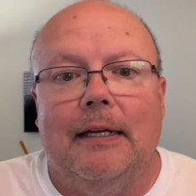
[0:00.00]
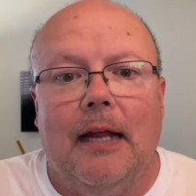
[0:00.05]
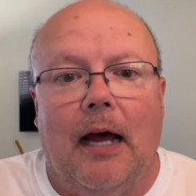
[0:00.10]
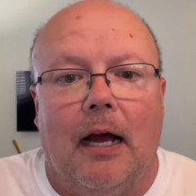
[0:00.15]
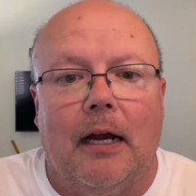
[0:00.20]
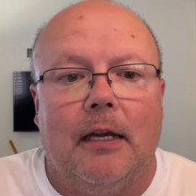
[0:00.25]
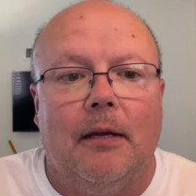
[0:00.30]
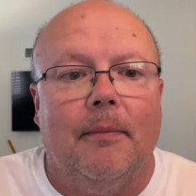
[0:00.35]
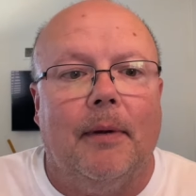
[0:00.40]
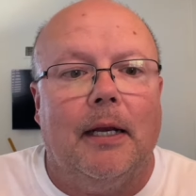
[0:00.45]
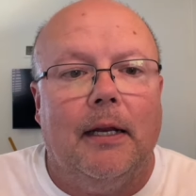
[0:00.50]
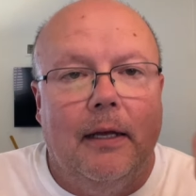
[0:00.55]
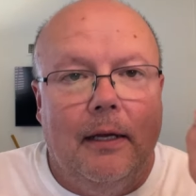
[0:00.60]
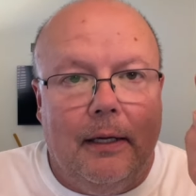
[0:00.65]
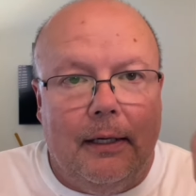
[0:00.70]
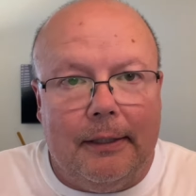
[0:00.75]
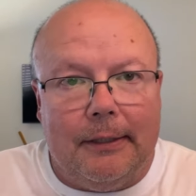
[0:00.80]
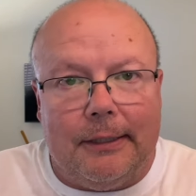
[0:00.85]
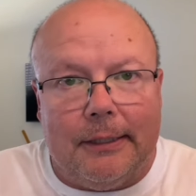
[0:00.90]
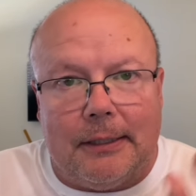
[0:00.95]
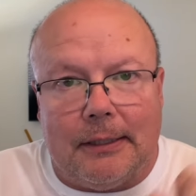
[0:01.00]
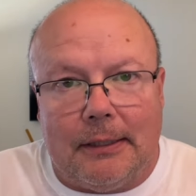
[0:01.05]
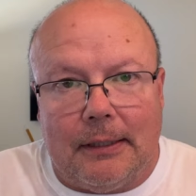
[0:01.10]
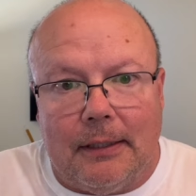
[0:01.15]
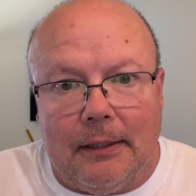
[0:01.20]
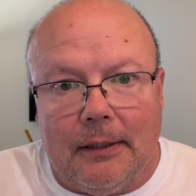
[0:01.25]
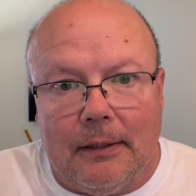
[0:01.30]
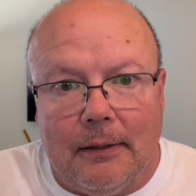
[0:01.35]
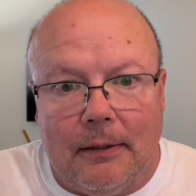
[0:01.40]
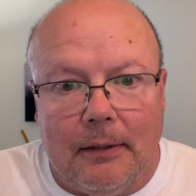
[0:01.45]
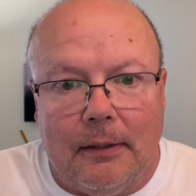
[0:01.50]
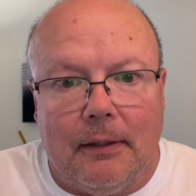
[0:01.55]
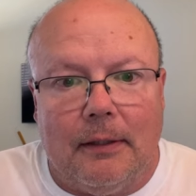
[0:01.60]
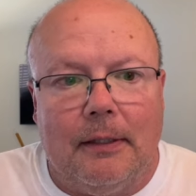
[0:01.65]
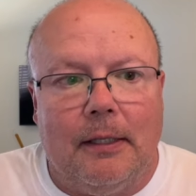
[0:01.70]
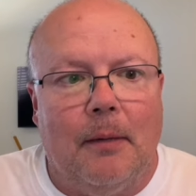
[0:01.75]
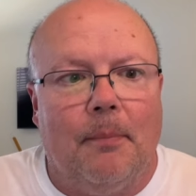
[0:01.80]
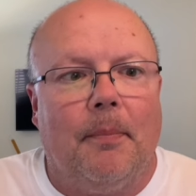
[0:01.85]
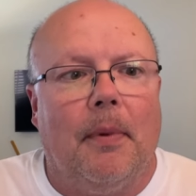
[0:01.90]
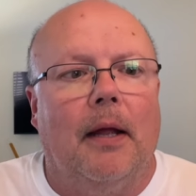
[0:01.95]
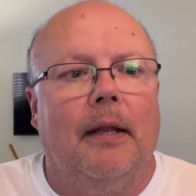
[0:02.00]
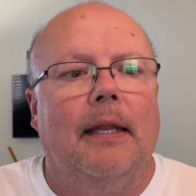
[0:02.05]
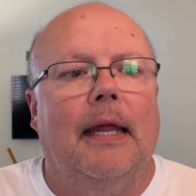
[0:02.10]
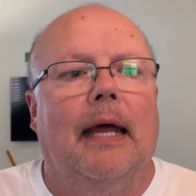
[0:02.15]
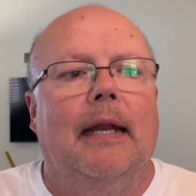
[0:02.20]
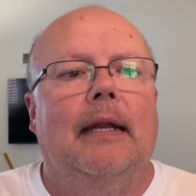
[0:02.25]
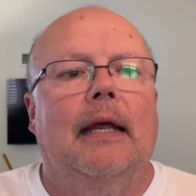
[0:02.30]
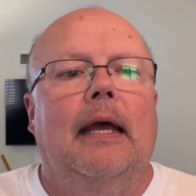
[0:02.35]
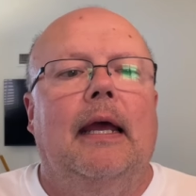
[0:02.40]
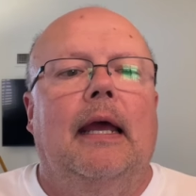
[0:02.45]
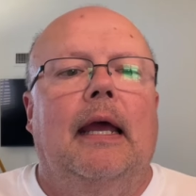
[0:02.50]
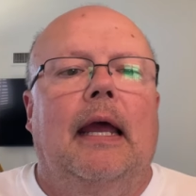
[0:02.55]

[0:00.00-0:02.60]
document. Just a little tip on that.